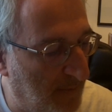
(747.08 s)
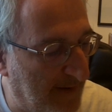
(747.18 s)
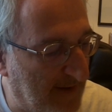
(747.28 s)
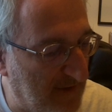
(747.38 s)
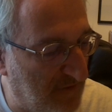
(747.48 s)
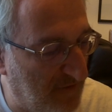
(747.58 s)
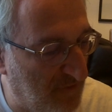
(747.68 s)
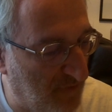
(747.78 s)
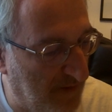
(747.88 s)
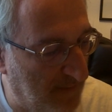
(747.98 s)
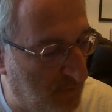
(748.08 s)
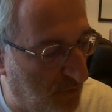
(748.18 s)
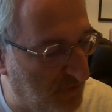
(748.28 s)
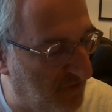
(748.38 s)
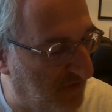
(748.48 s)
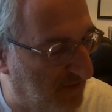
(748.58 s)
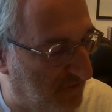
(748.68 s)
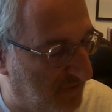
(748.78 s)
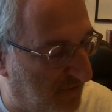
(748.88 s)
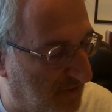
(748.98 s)
Breaking into the dream draws
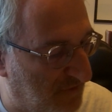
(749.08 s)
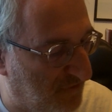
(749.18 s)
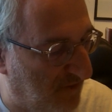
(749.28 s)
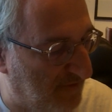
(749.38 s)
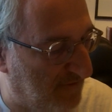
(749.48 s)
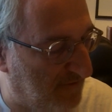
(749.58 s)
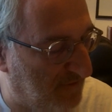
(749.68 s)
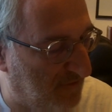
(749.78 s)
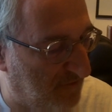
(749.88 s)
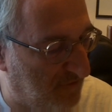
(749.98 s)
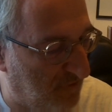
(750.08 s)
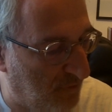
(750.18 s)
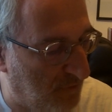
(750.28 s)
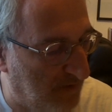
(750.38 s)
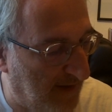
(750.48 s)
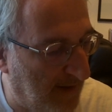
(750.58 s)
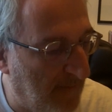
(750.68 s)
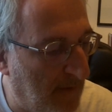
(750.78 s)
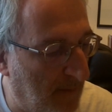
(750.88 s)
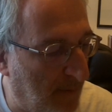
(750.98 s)
attention to the constructedness of the story
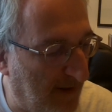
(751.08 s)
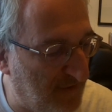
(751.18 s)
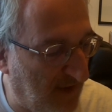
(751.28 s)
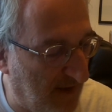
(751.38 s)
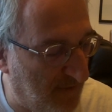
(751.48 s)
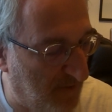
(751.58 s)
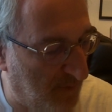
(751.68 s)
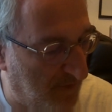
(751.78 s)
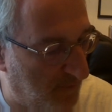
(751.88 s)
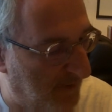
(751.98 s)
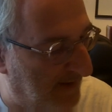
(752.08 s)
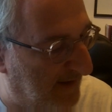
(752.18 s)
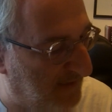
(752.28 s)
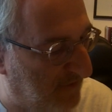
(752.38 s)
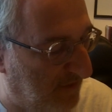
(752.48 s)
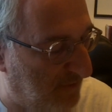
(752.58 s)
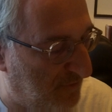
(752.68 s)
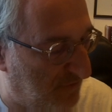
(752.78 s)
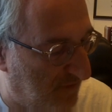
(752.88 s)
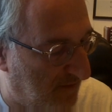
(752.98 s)
and plays havoc with the realist
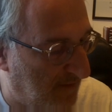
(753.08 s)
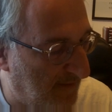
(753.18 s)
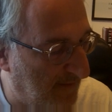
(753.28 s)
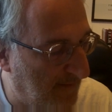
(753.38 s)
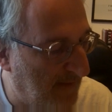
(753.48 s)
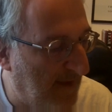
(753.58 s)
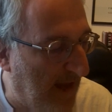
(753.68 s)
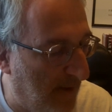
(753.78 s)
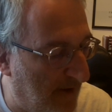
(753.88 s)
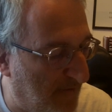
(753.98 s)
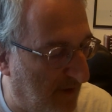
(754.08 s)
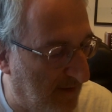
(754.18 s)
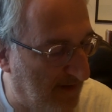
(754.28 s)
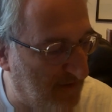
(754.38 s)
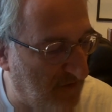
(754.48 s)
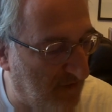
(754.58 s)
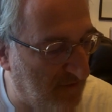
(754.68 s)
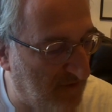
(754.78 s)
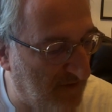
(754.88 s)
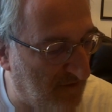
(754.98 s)
illusion. However, unless
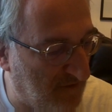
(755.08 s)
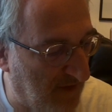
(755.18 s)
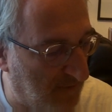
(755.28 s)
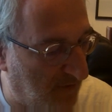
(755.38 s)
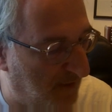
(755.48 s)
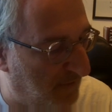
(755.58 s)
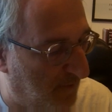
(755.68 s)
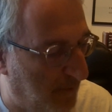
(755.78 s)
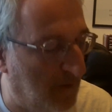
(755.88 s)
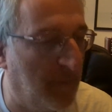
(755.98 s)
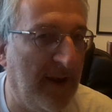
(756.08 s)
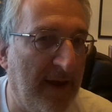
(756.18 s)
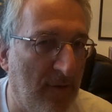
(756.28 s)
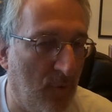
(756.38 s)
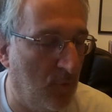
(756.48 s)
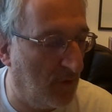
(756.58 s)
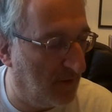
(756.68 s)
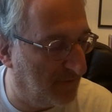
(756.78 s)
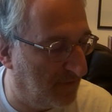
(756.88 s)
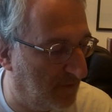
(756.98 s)
certain scenes are skipped over, we will be here all
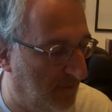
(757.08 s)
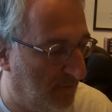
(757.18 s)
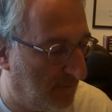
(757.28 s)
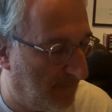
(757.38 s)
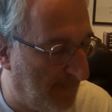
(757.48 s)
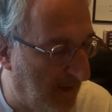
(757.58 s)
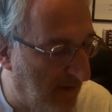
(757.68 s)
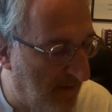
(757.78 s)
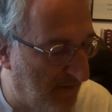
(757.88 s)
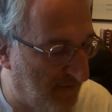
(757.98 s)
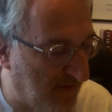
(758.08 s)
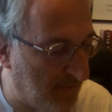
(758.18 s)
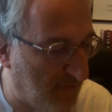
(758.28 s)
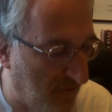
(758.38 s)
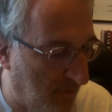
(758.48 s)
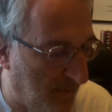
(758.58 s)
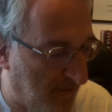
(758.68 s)
afternoon. The skips are not